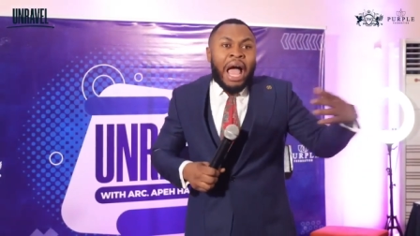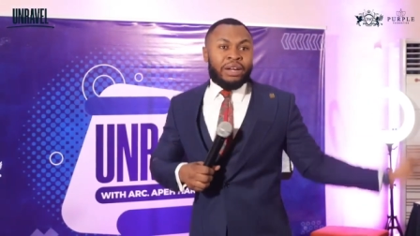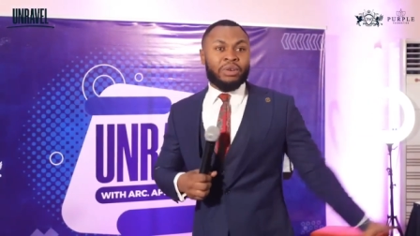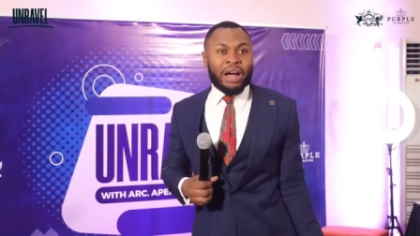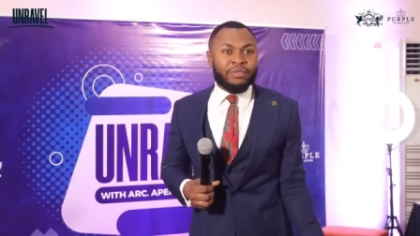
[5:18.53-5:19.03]

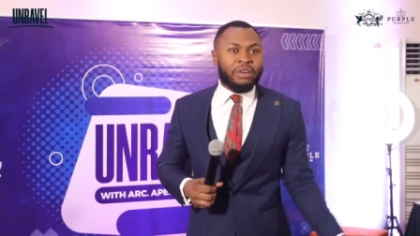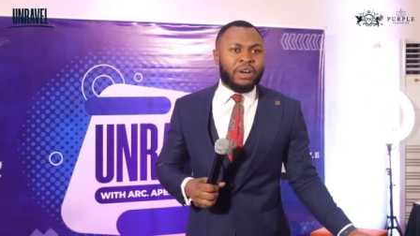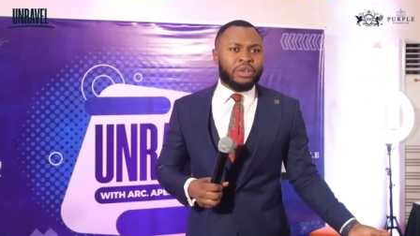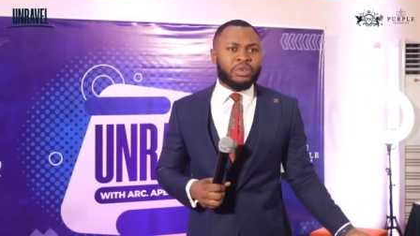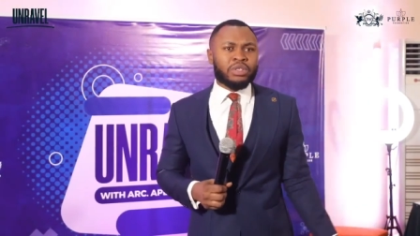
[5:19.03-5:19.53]
I do, I've
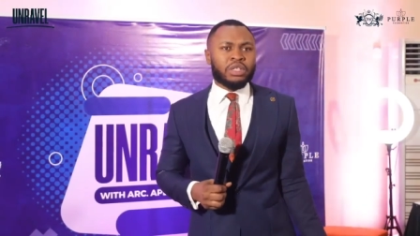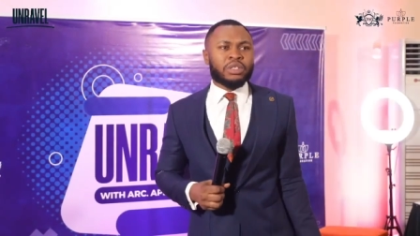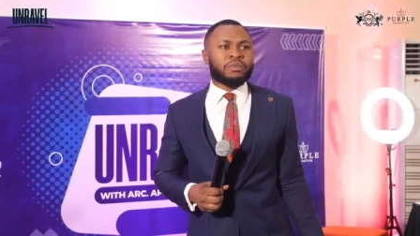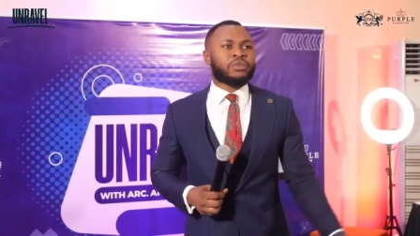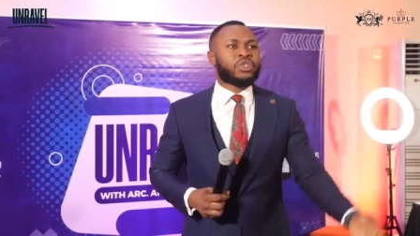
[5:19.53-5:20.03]
never used
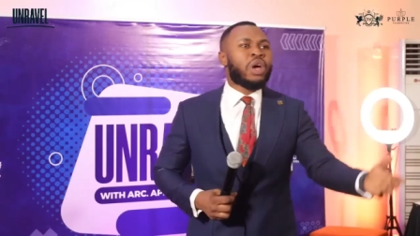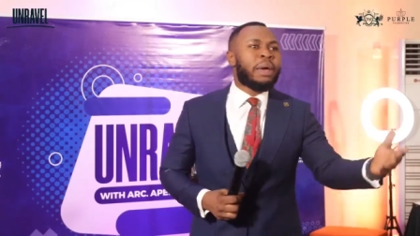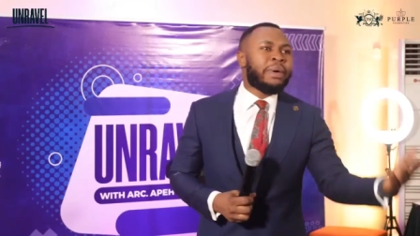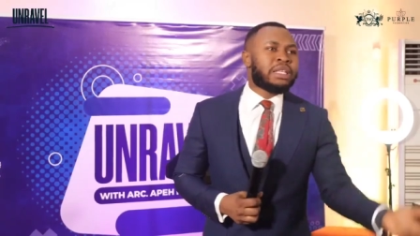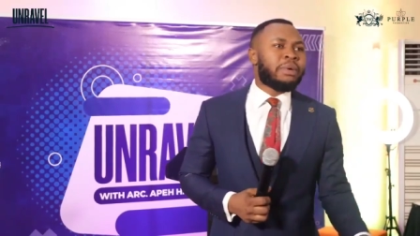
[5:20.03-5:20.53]
it. So
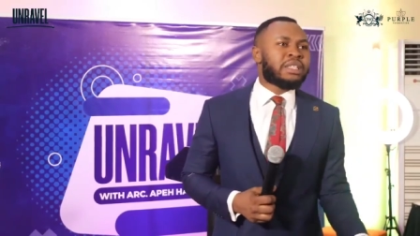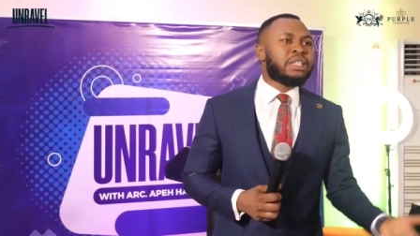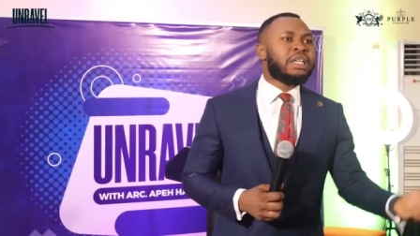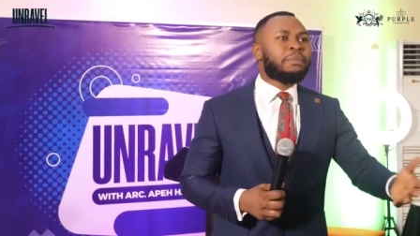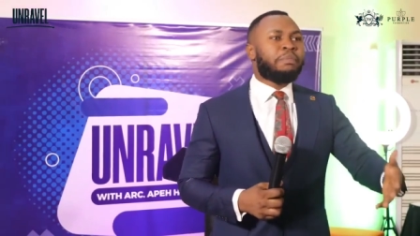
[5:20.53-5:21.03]
I met him. I
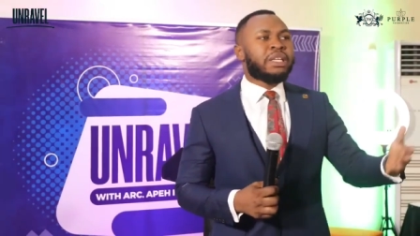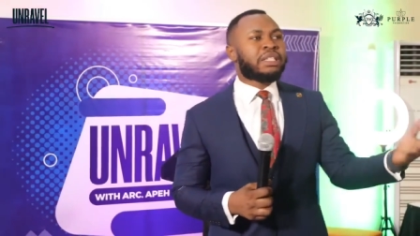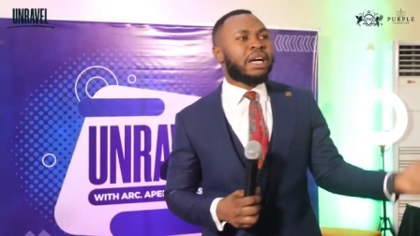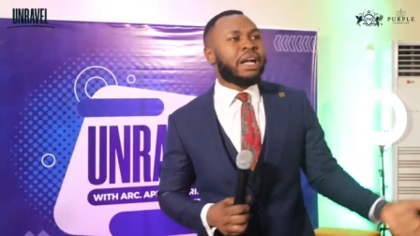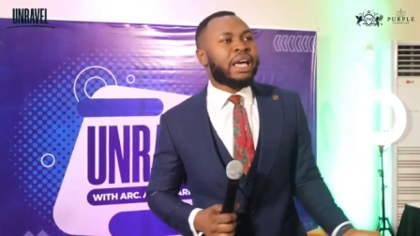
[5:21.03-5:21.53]
said, Nate,
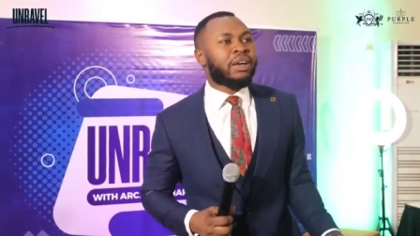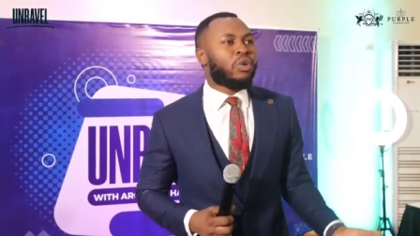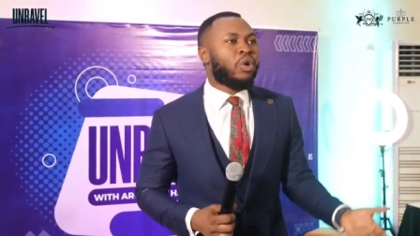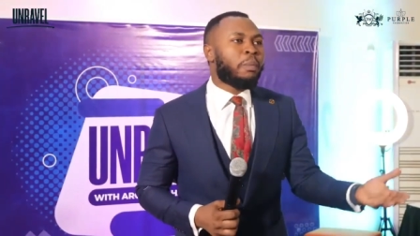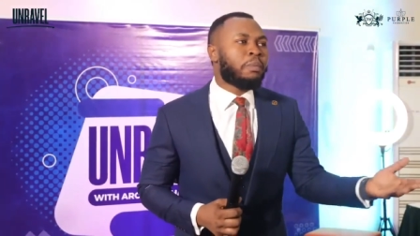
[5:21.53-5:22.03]
please, can I
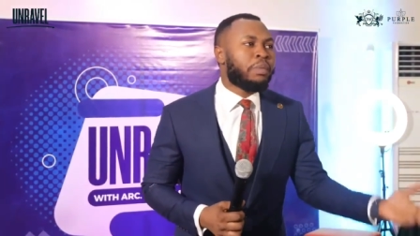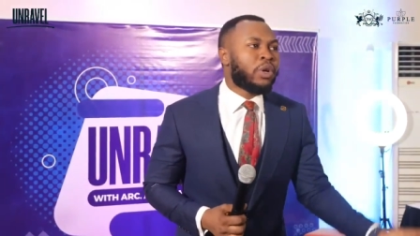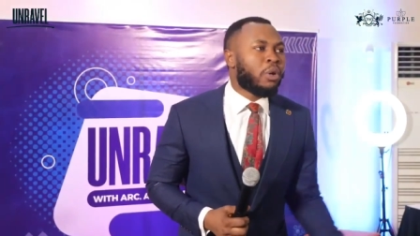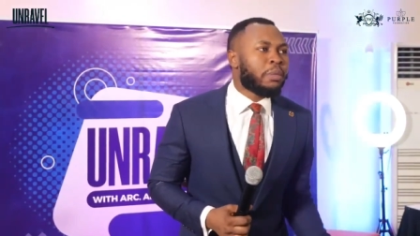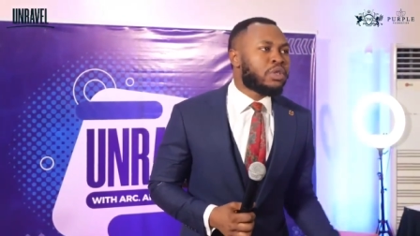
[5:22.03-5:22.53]
come be
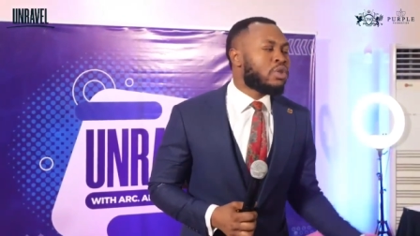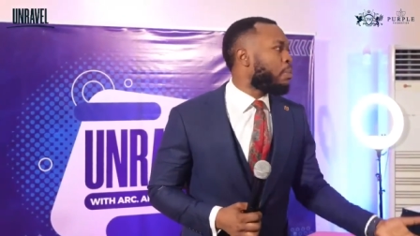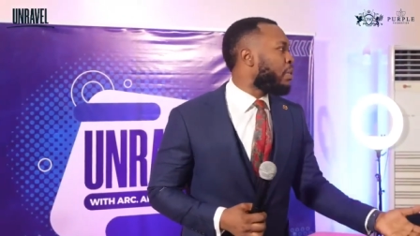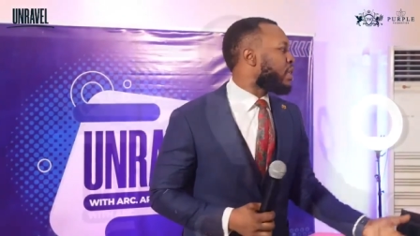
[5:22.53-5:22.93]
coming to your